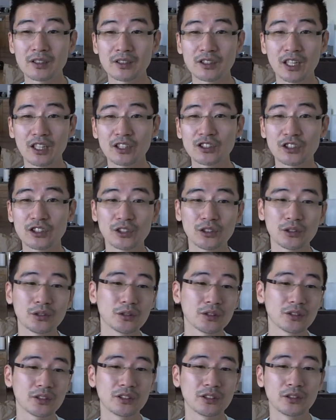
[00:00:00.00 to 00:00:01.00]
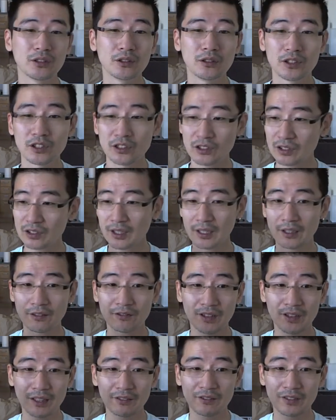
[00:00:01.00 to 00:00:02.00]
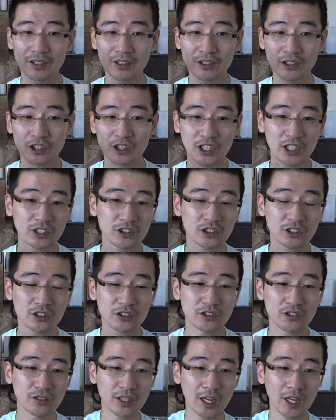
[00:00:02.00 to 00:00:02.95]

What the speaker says: Touch tool to do just five-finger gestures,